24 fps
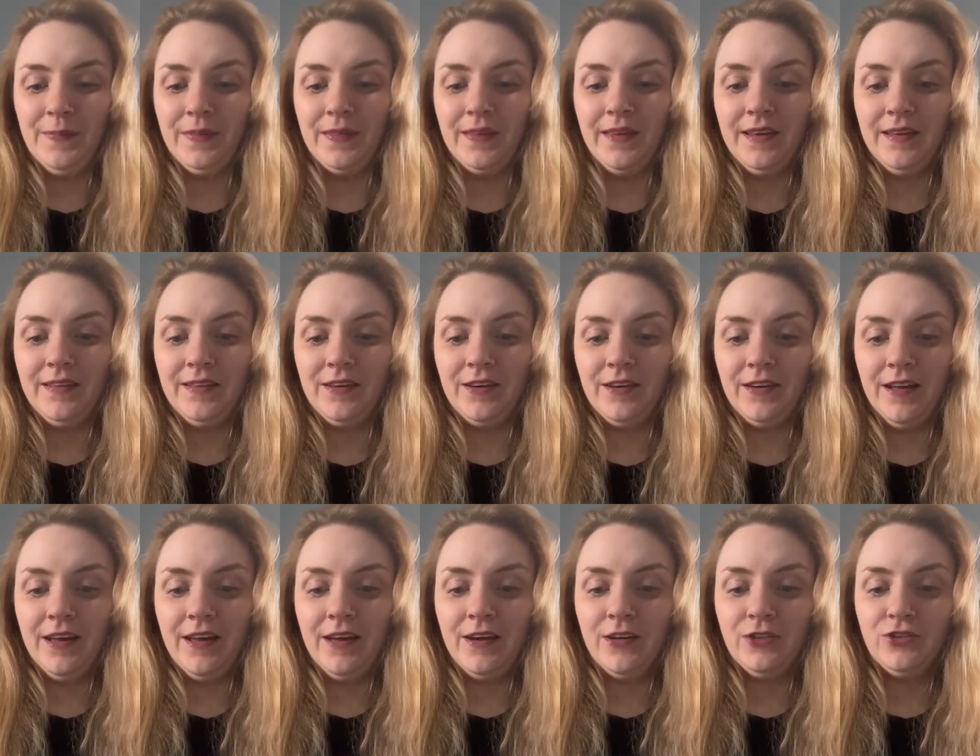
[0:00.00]
it's got
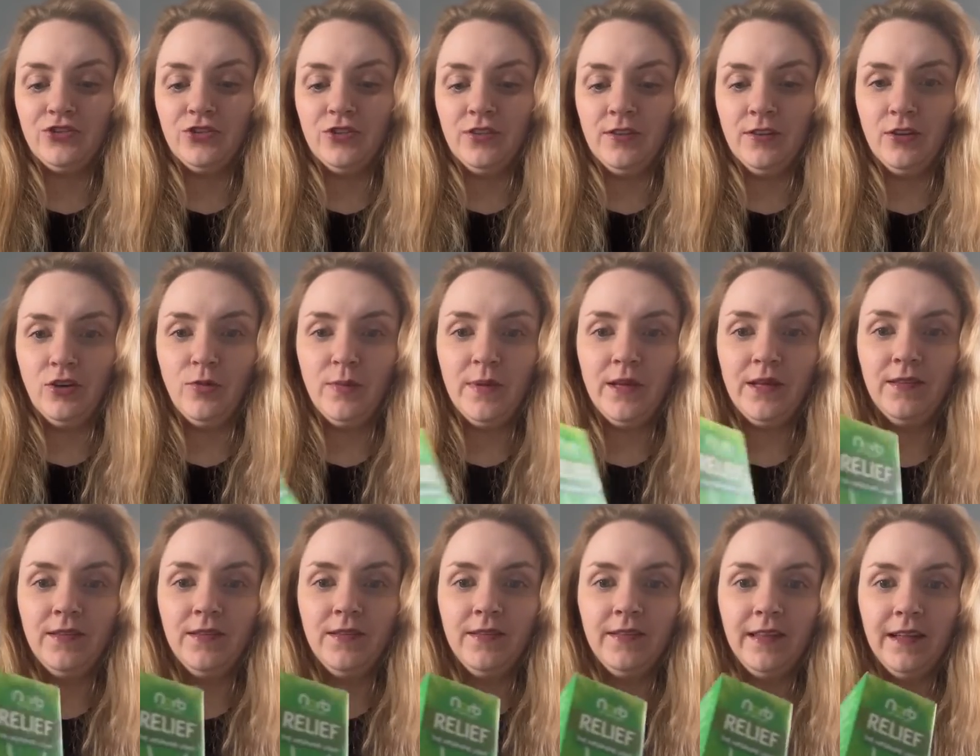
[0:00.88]
800
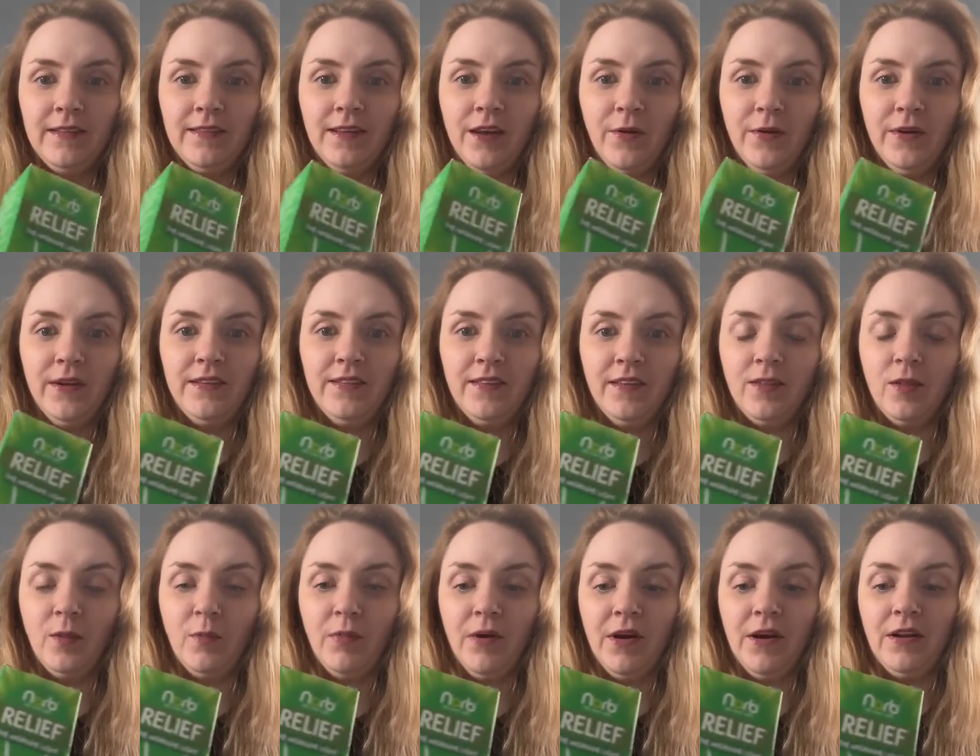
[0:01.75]
lumens. That's how it is at the
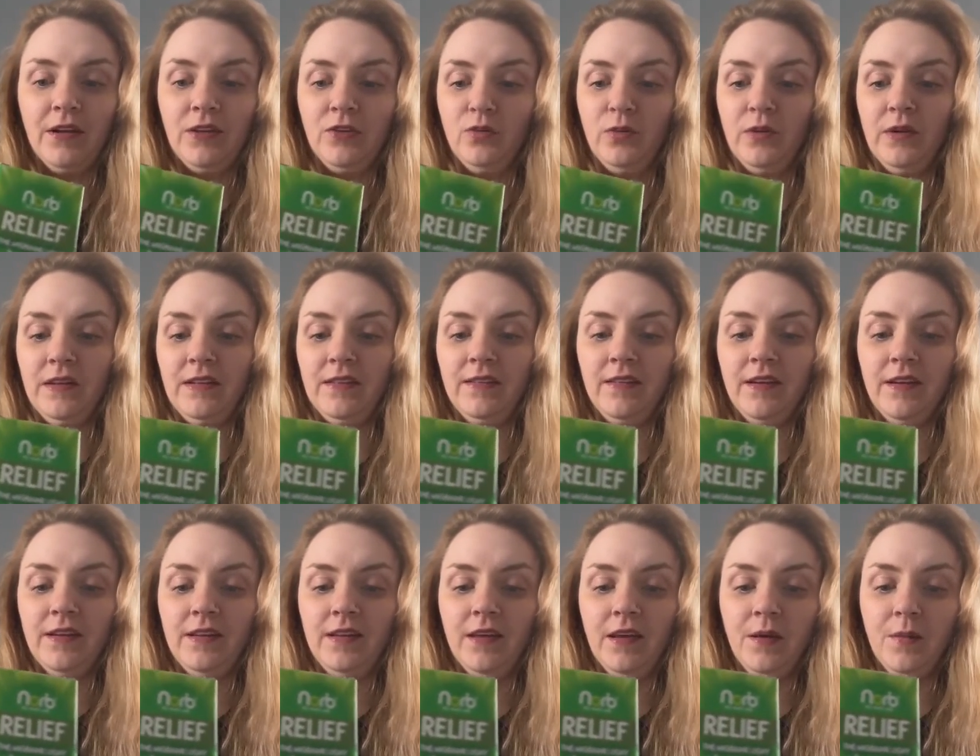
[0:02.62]
brightest when it's
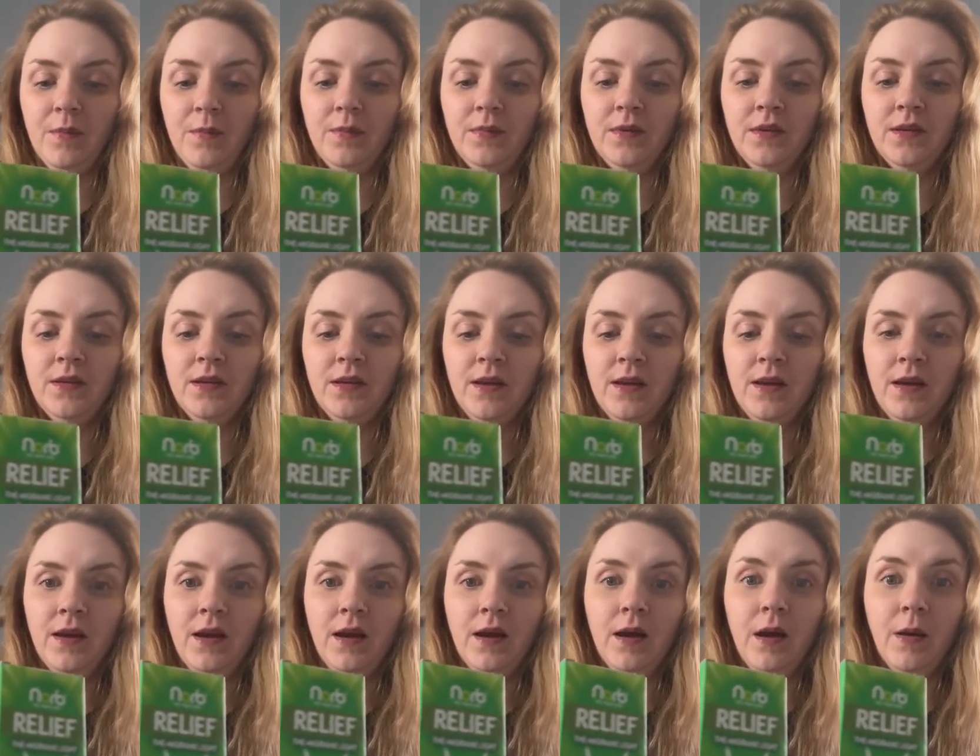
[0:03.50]
not dimmed.
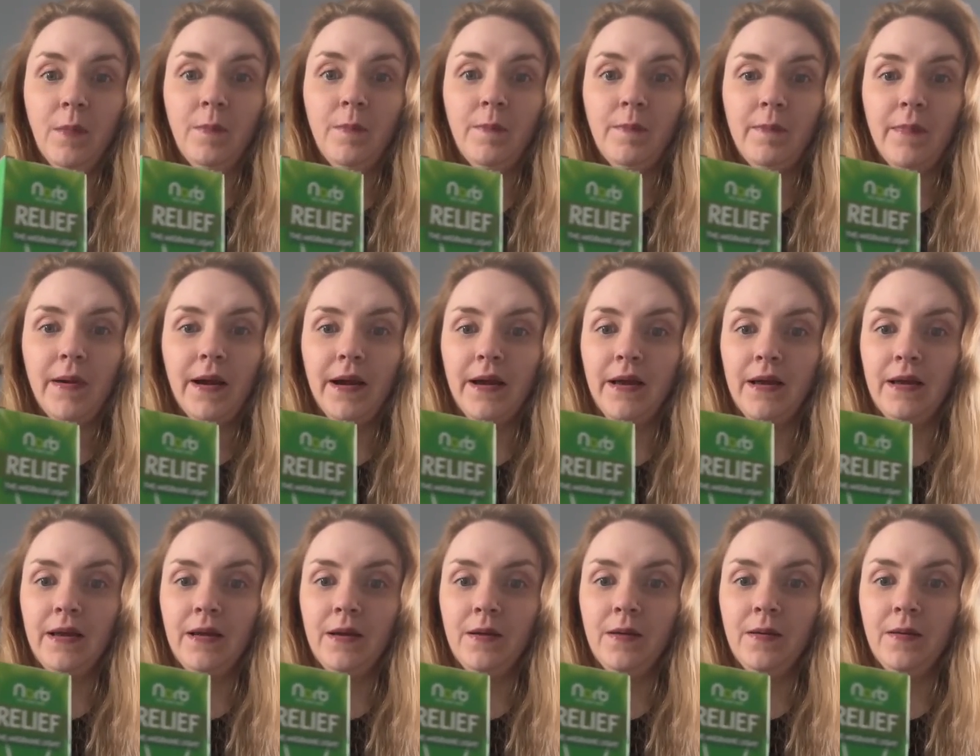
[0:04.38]

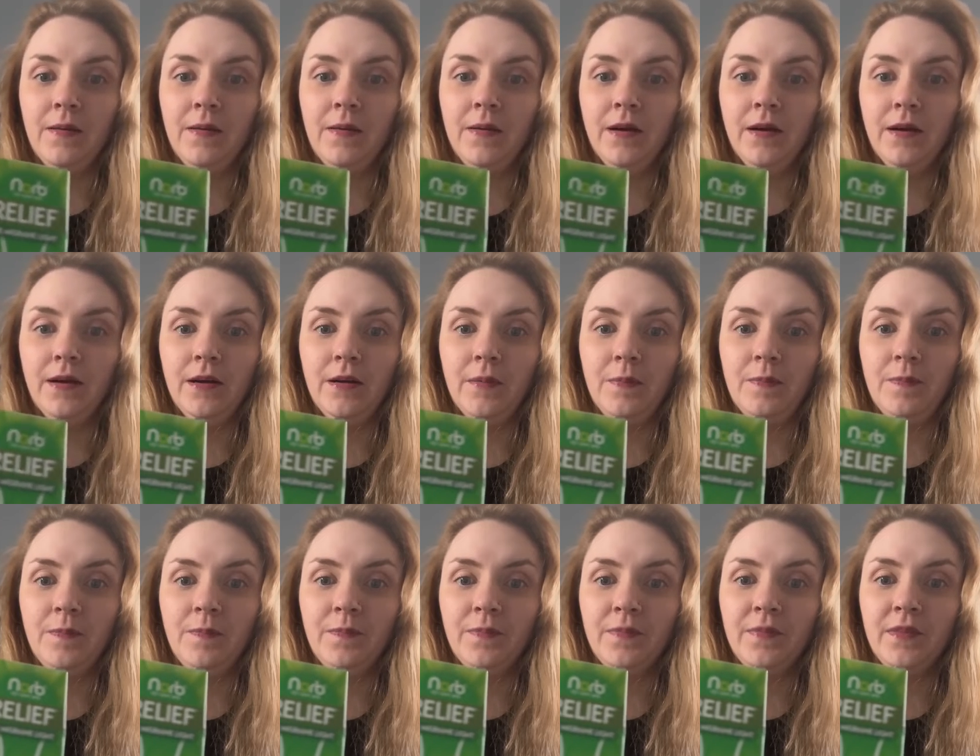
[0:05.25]
My
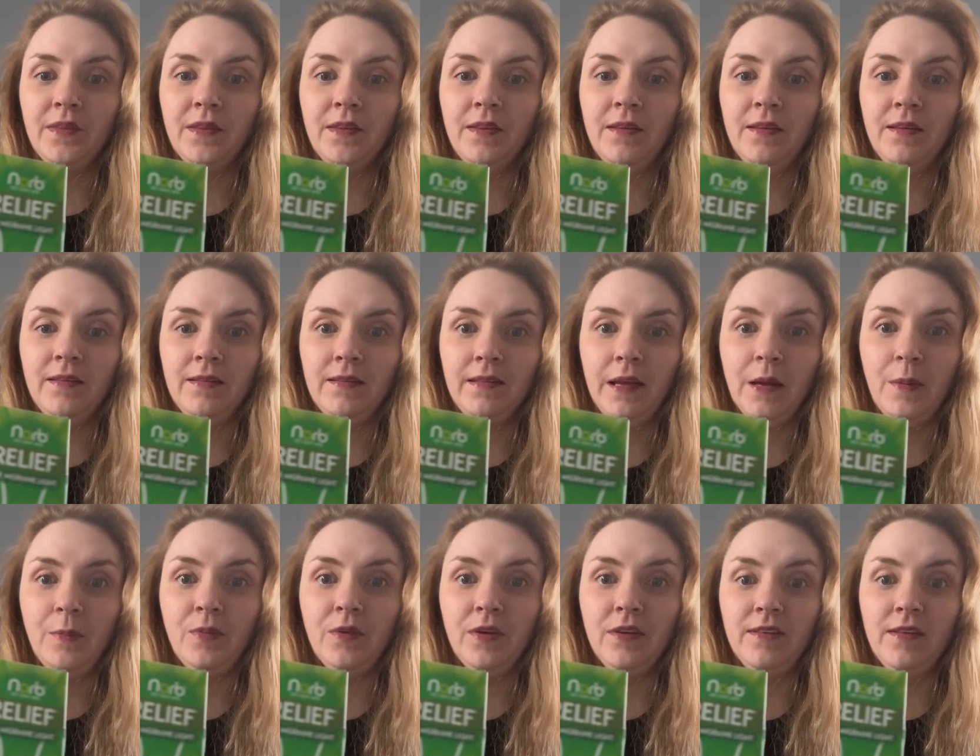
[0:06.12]

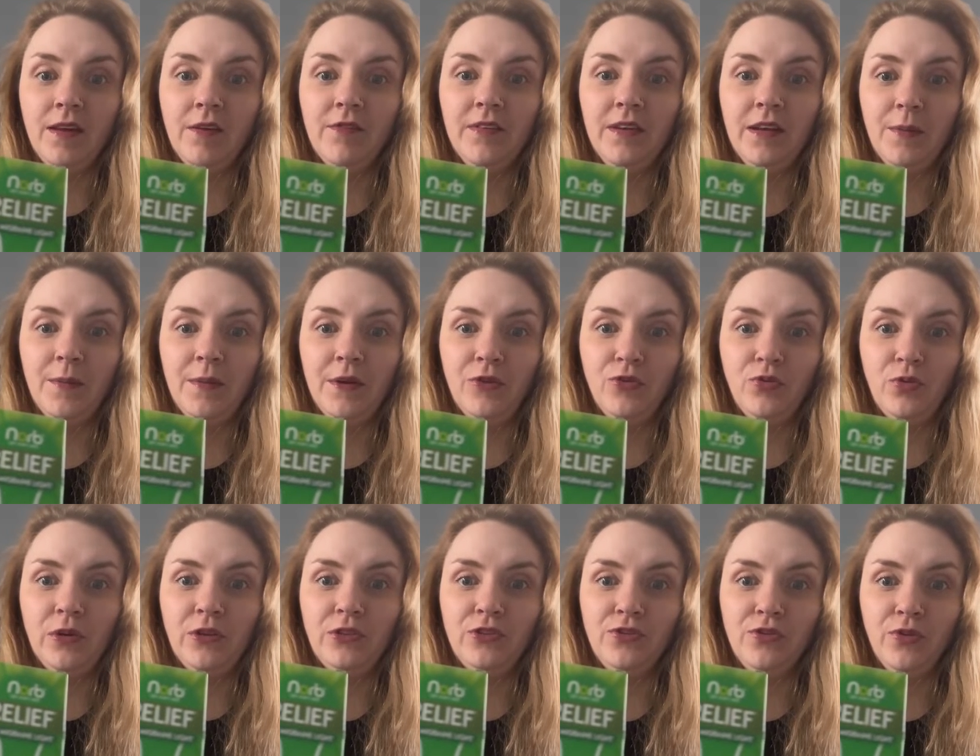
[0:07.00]
lamp does have a dimming
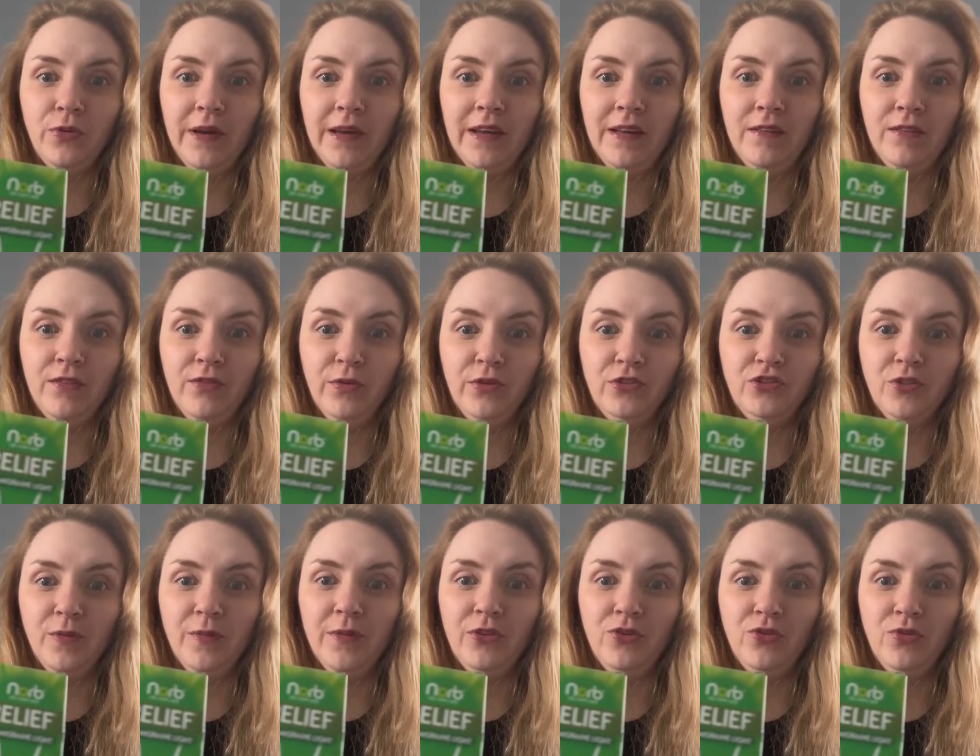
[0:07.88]
switch, so I can switch
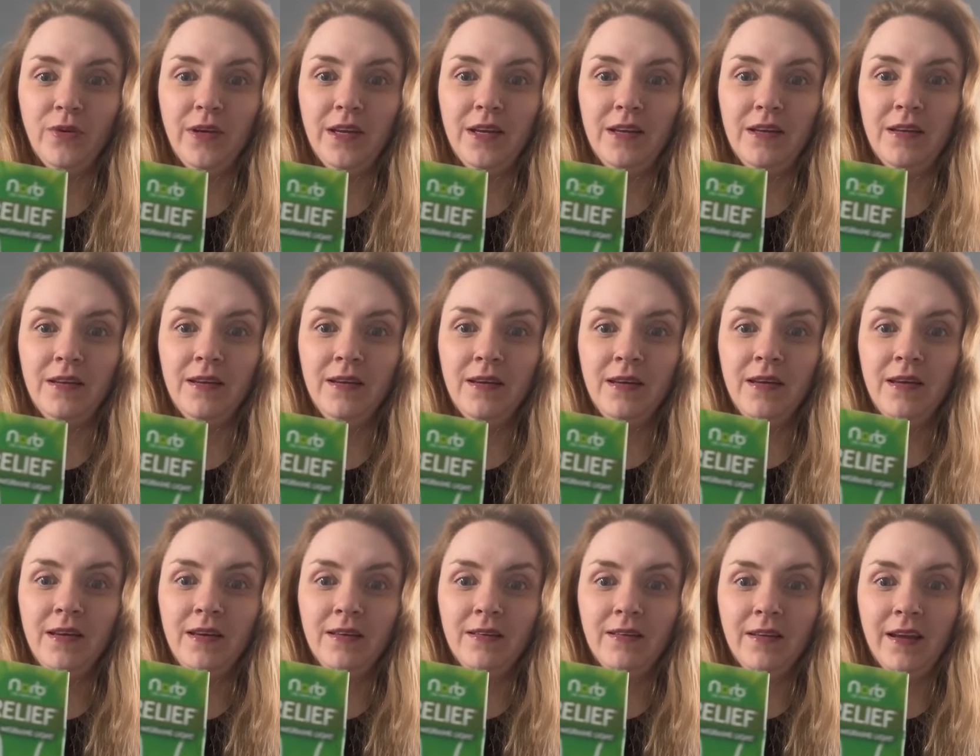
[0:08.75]
it between
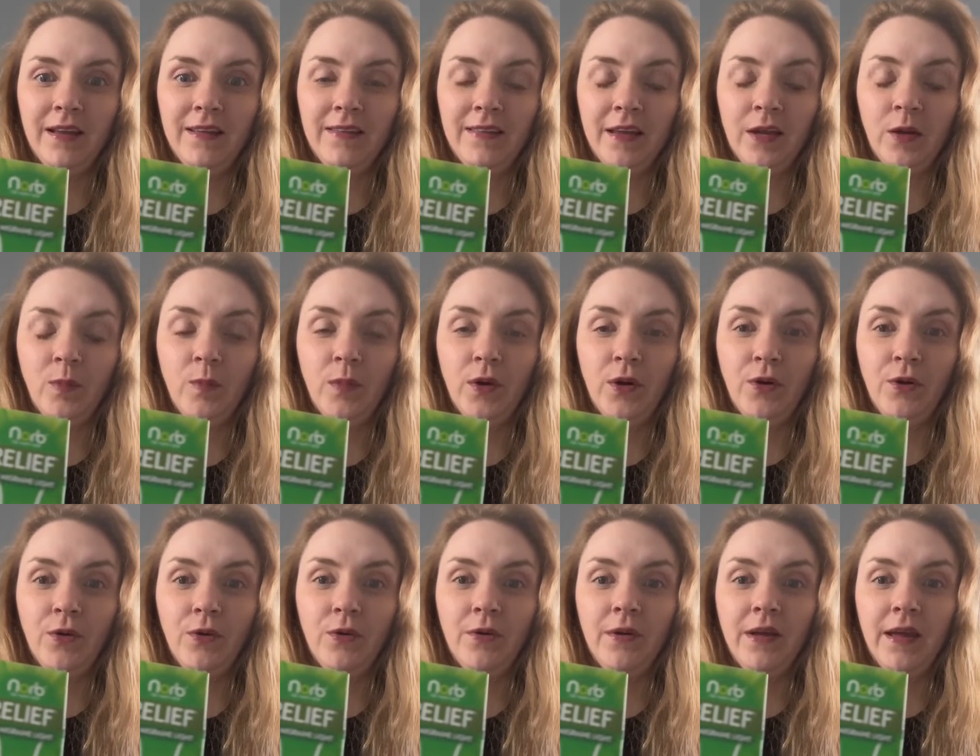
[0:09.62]
night light
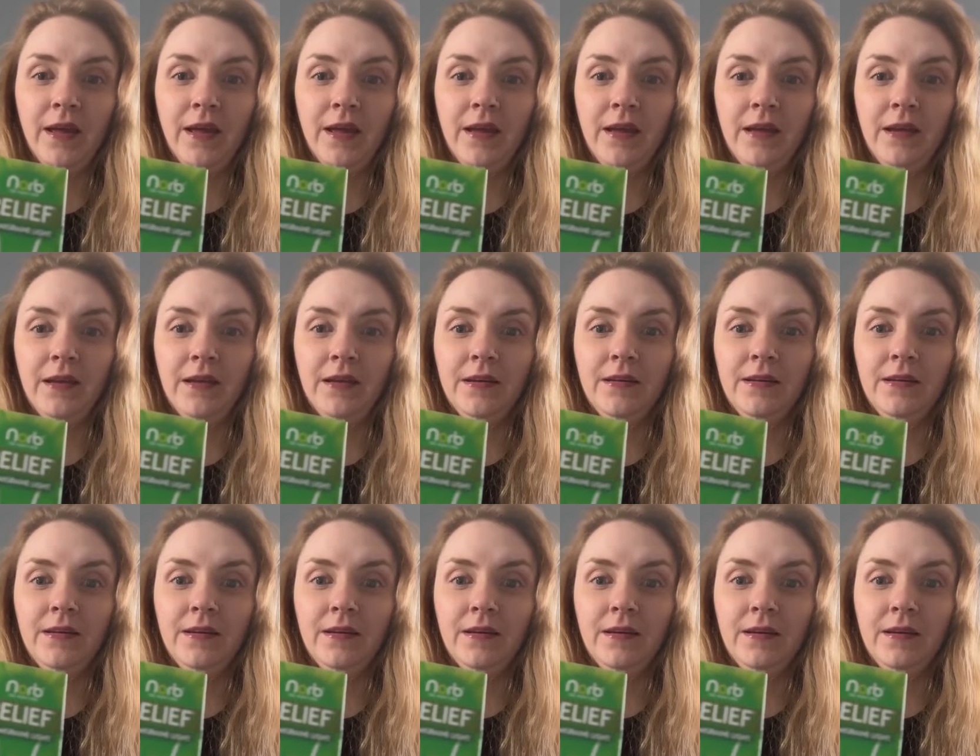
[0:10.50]
mode and